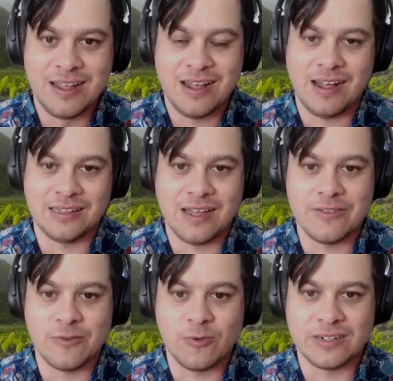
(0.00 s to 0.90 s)
a lot of
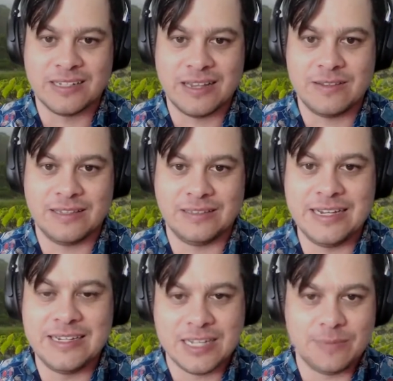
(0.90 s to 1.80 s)
the work that
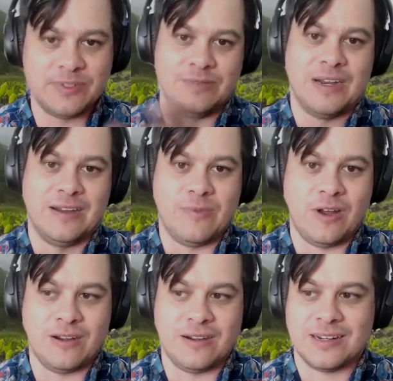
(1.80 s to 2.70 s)
leads up to Merrie
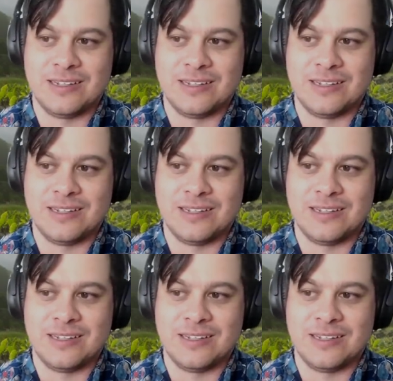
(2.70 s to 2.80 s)
Monarch.